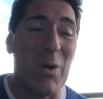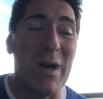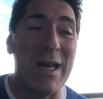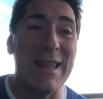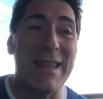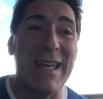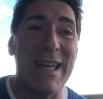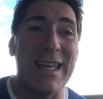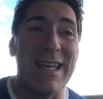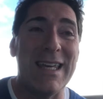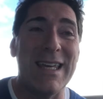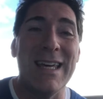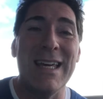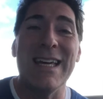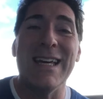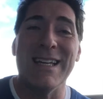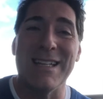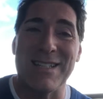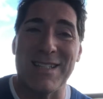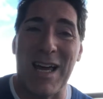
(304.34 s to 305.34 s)
I think
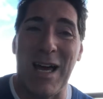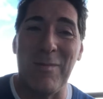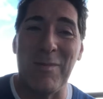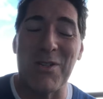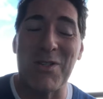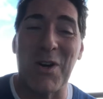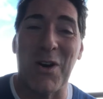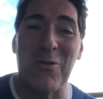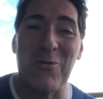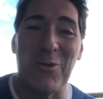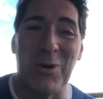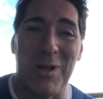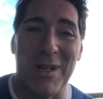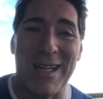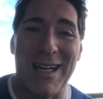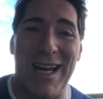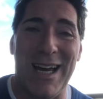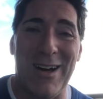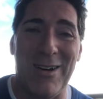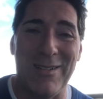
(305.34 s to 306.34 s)
it's time to start rolling
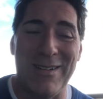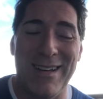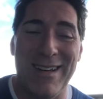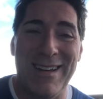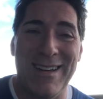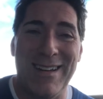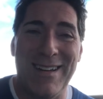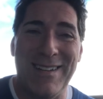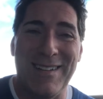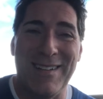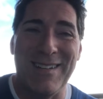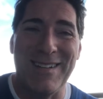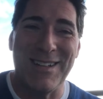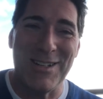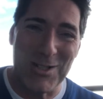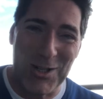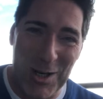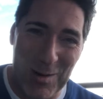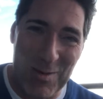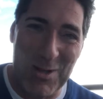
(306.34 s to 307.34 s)
out the
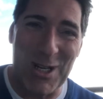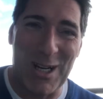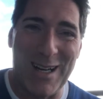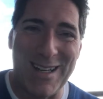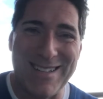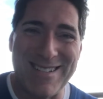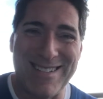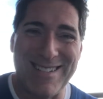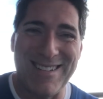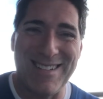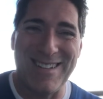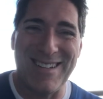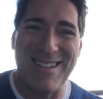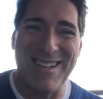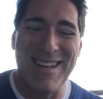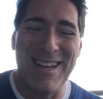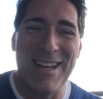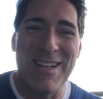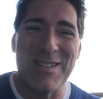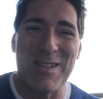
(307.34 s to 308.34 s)
cheap shots.
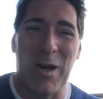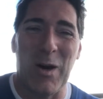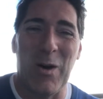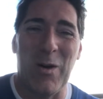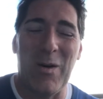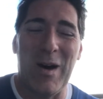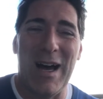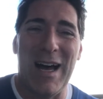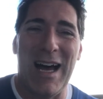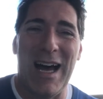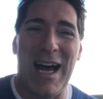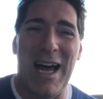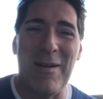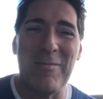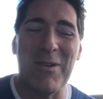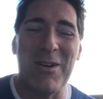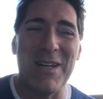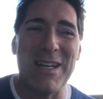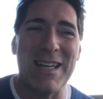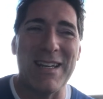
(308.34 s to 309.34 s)
So I'm
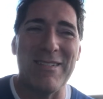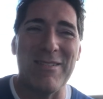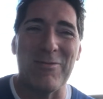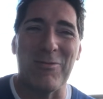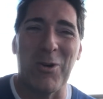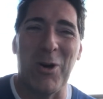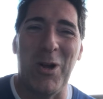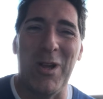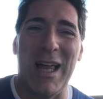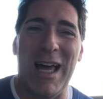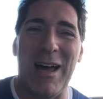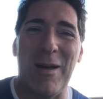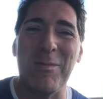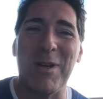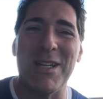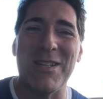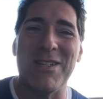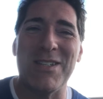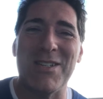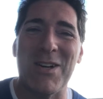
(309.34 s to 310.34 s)
gonna
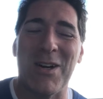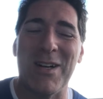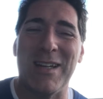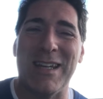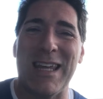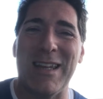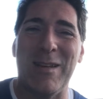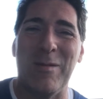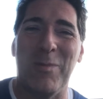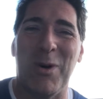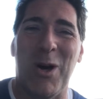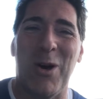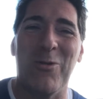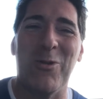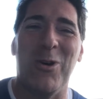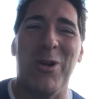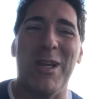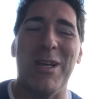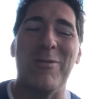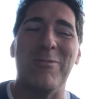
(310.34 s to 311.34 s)
get the ball
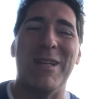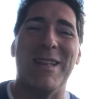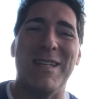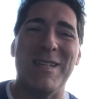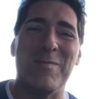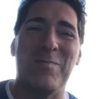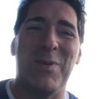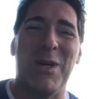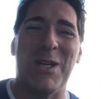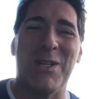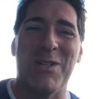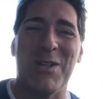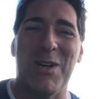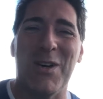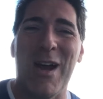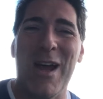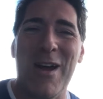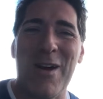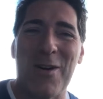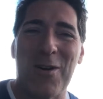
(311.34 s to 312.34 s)
rolling with this
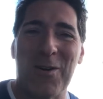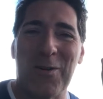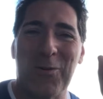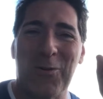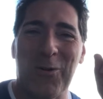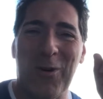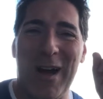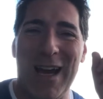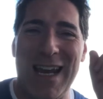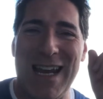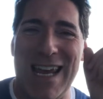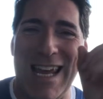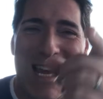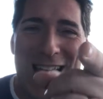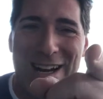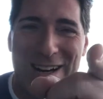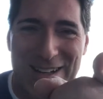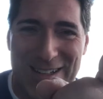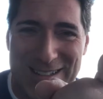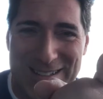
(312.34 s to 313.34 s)
picture right
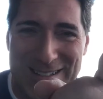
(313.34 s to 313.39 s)
here.